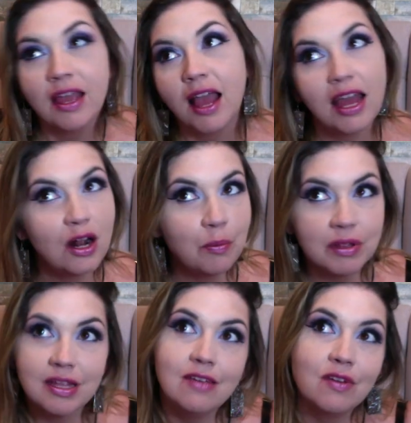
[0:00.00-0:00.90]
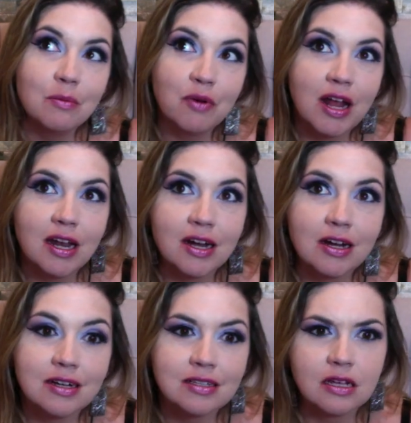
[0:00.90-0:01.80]
I don't believe in
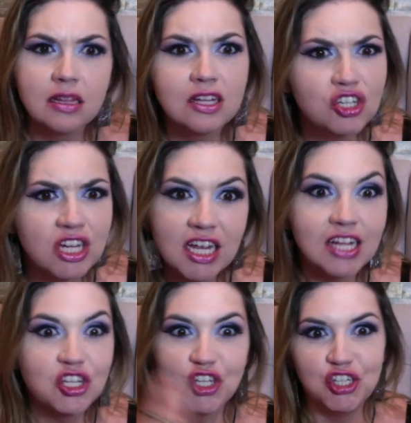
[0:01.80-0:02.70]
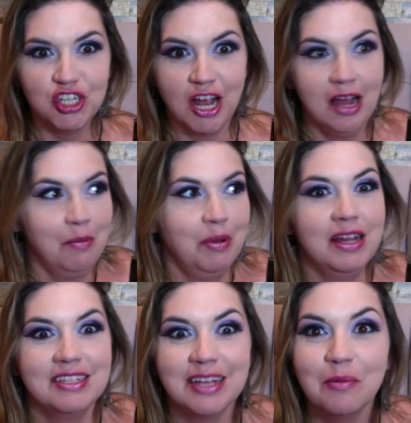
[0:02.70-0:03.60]
predators. And then she gets shot by
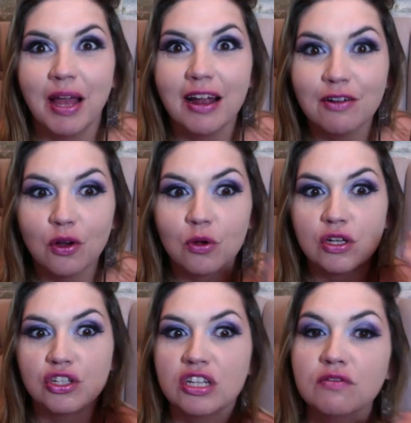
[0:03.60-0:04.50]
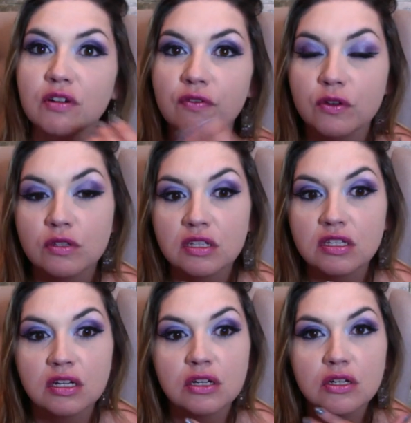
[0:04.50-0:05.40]
some arrow because she refuses
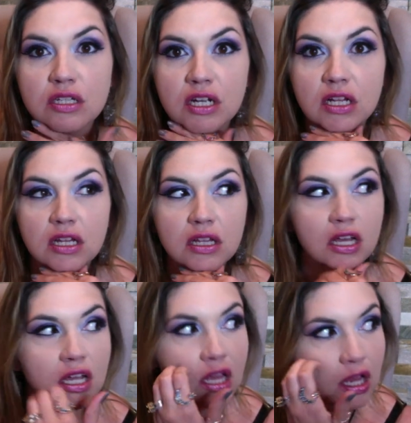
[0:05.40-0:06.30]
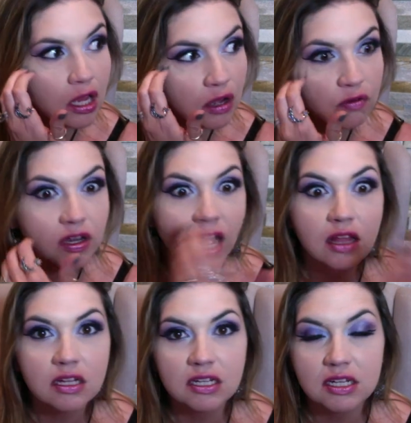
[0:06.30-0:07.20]
to understand that, like,
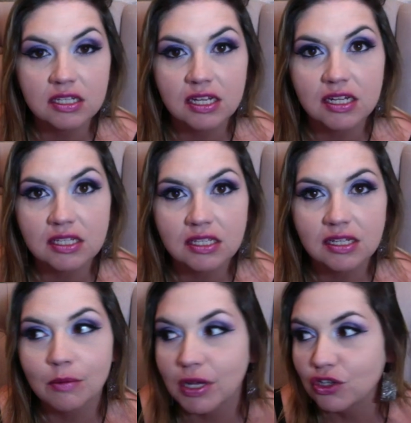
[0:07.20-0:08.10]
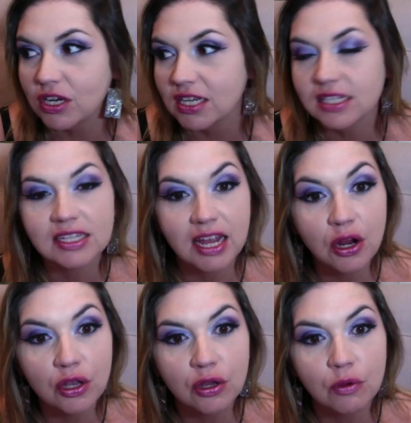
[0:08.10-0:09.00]
reality exists. And I'm not trying to scare
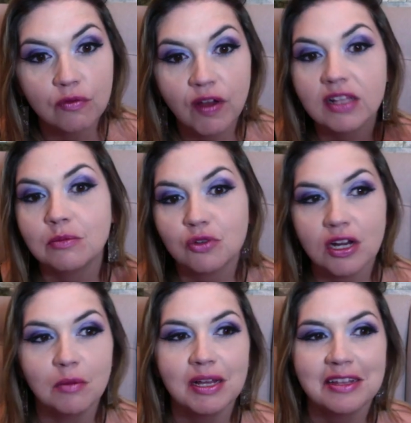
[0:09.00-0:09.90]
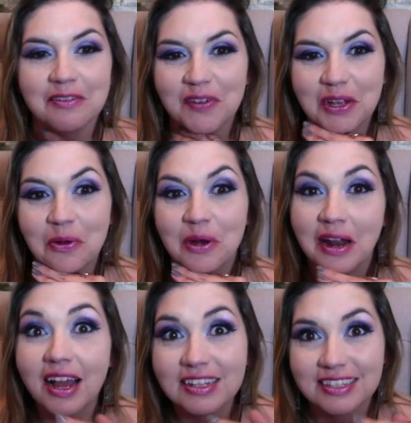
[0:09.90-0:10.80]
you. In fact, I'm trying to make this video to
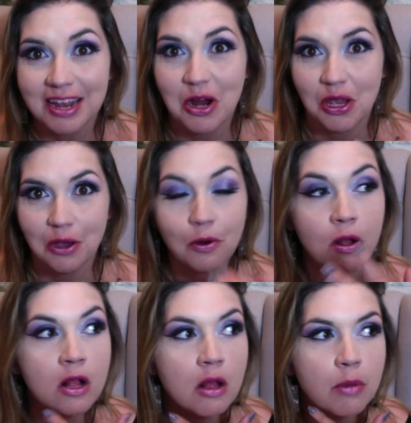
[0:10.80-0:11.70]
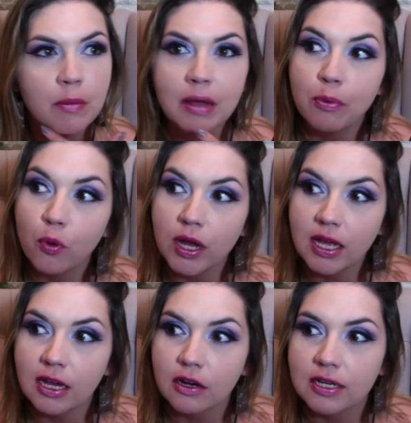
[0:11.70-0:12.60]
not scare you. But my point
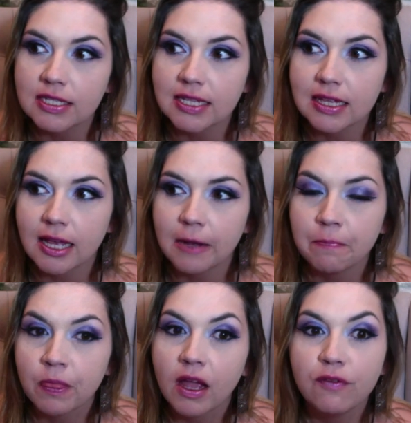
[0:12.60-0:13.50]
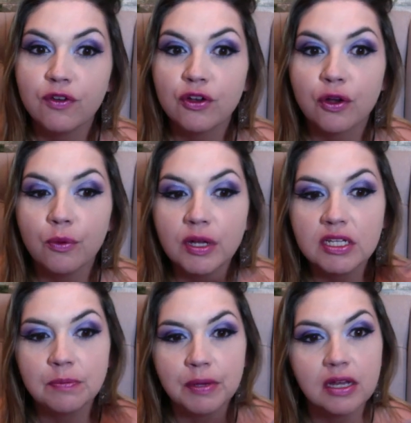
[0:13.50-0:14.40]
here is that, like, if you're going to
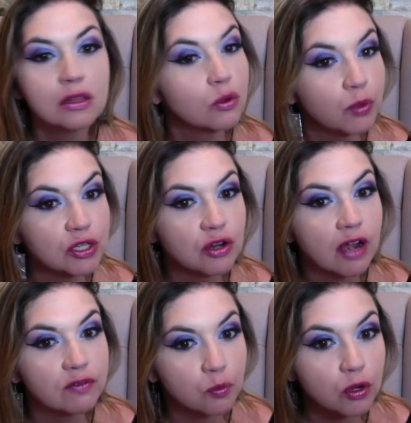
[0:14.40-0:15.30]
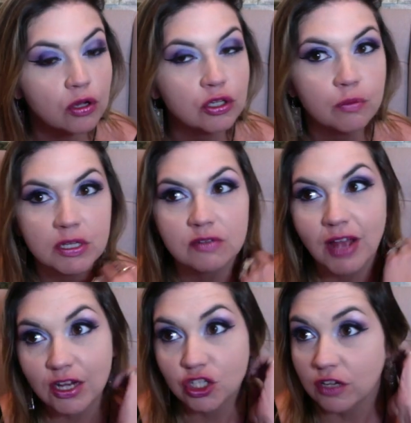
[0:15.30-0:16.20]
be in the witchcraft world, you must
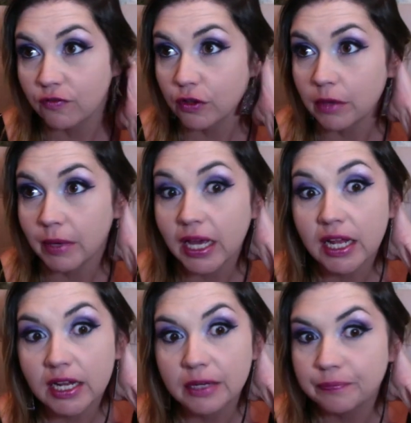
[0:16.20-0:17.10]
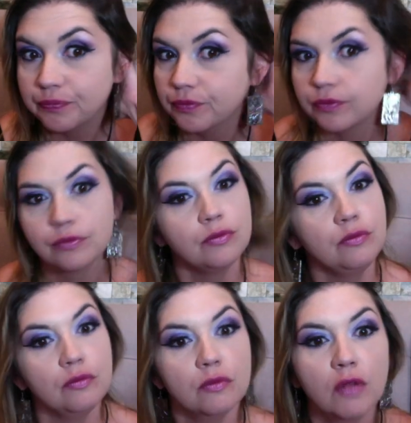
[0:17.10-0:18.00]
actually fully be in it.
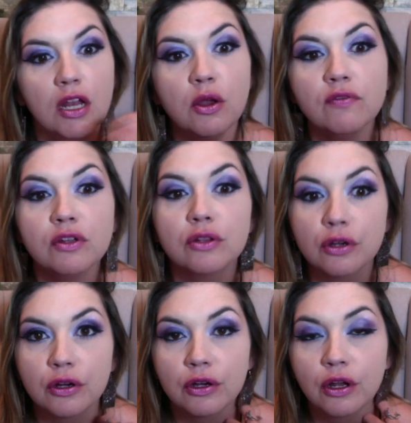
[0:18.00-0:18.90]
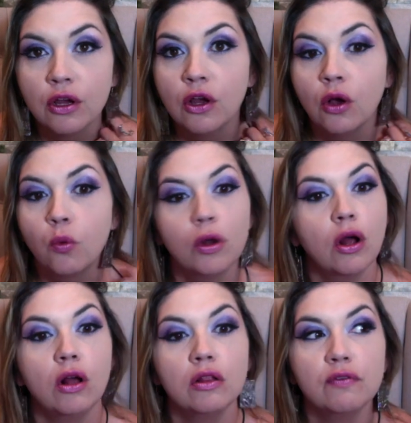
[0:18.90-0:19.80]
And you have to learn what
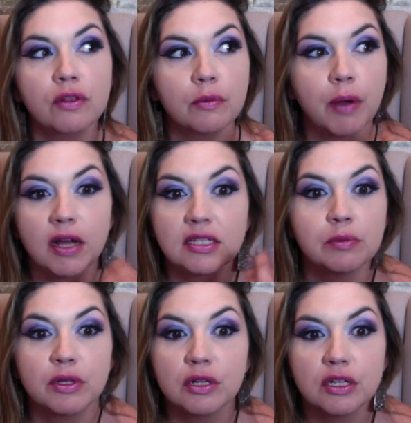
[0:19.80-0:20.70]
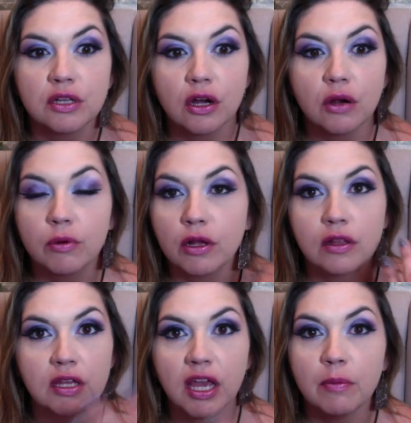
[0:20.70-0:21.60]
all of the possibilities are, what all
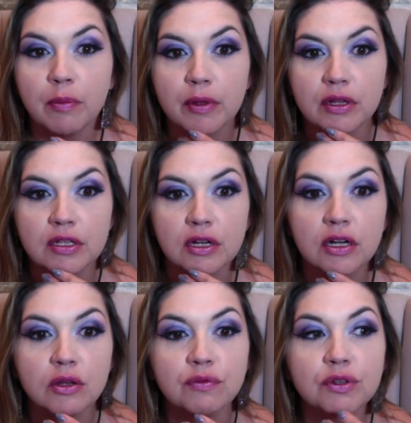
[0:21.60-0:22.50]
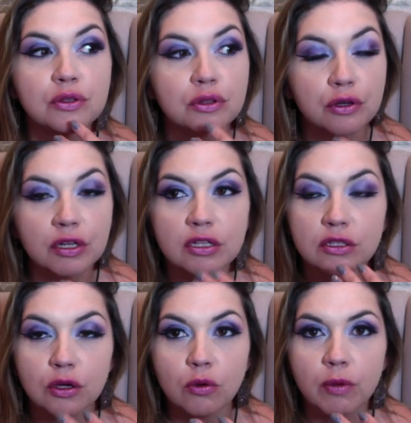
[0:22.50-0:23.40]
the capabilities are, and you have to learn it
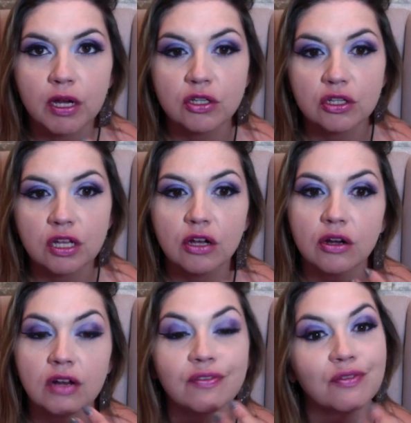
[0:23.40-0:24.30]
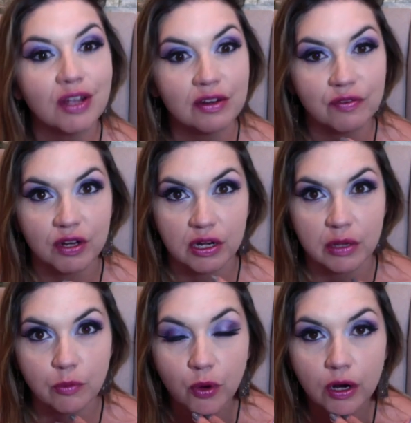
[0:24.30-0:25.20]
so much that you're not afraid of it
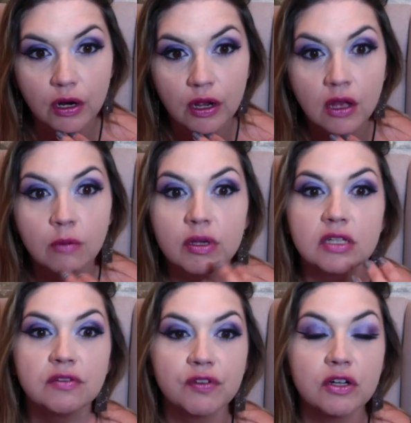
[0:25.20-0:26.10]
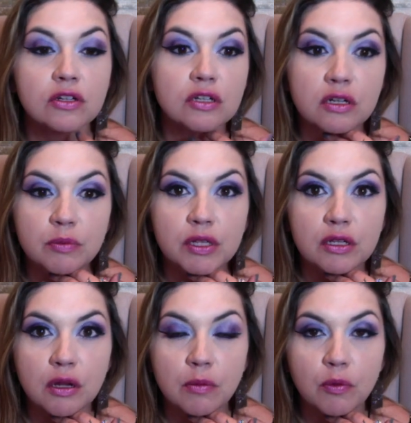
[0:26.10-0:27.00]
anymore. Because fear is going to be the
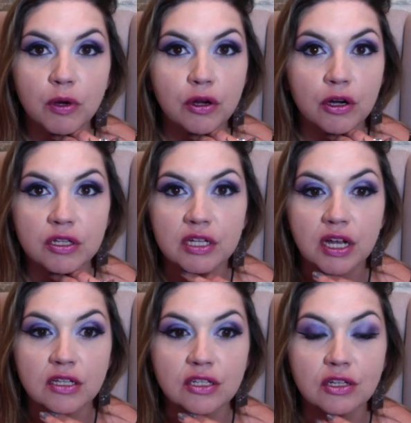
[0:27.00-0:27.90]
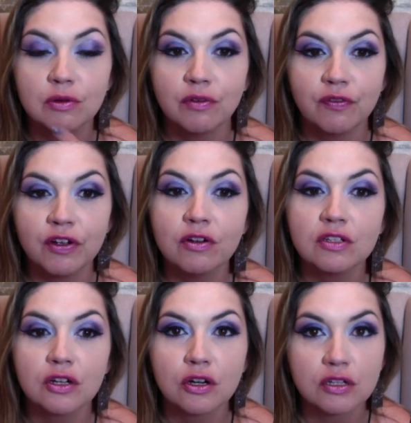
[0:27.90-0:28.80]
number one curse against you, and fear is a
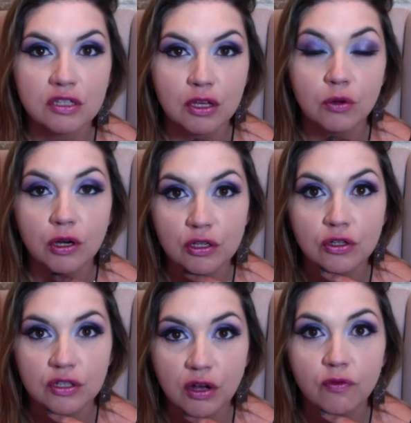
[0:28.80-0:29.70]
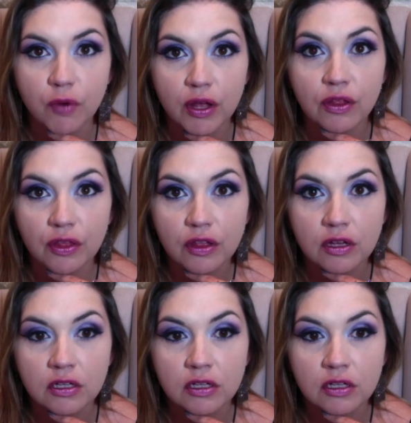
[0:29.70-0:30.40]
curse that you curse yourself with.